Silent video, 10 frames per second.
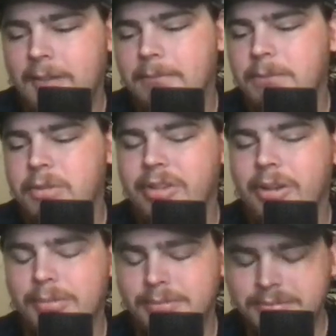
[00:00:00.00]

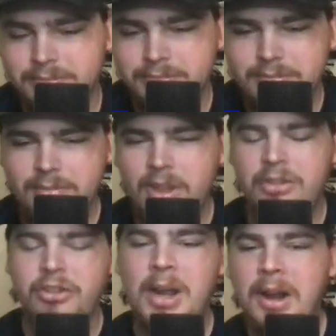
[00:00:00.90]
So
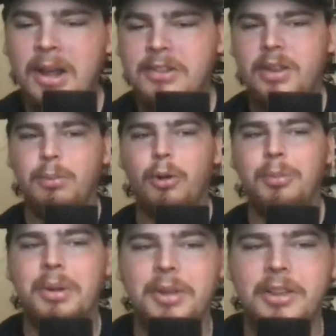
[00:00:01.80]
shout out to the
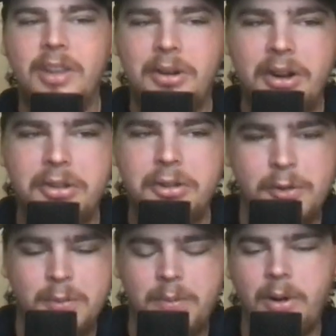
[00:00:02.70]
bullpen, because they were a huge
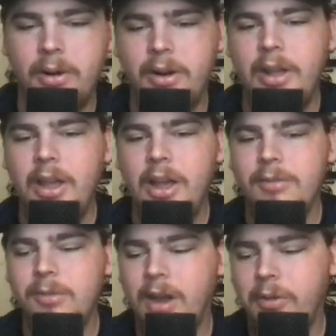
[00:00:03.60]
part of
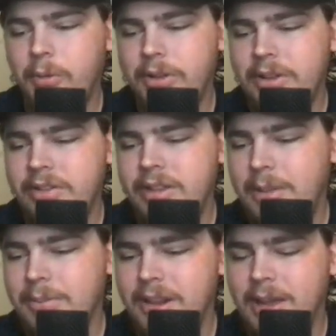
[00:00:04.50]
why we won this game
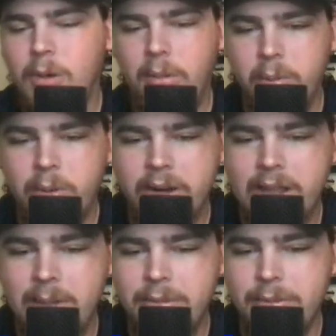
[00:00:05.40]
today, why we won
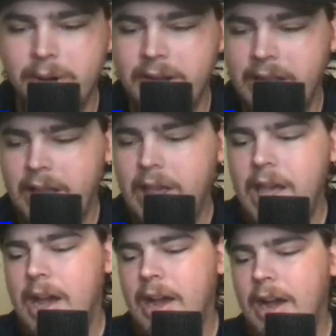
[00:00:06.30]
Game 3.
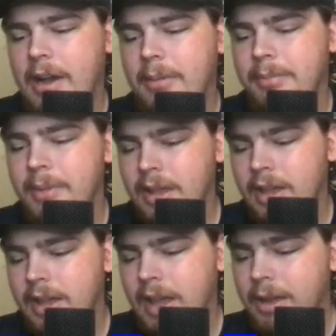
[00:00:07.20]
And
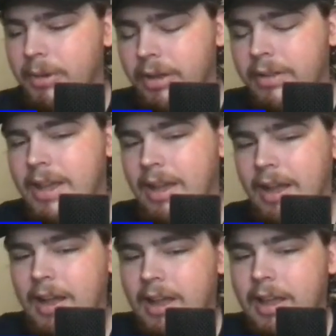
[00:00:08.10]
really,
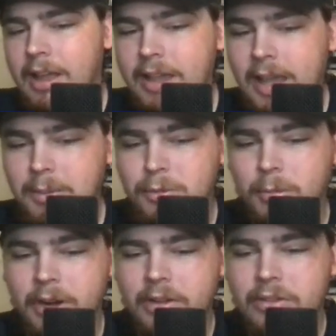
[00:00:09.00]
in Games
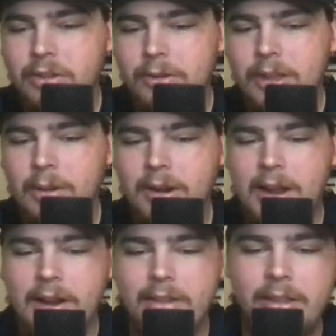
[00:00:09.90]
1 and 2, they were
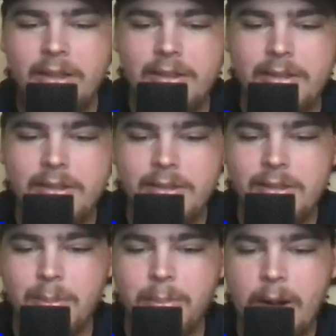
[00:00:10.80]
kind of
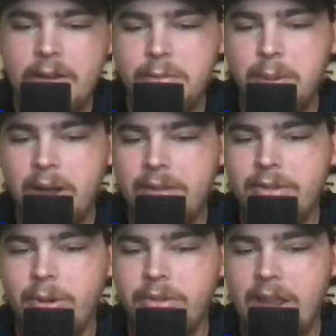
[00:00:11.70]
the bright spot, if
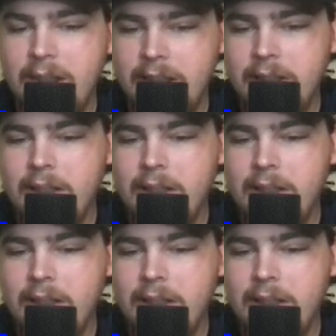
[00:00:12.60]
there was any,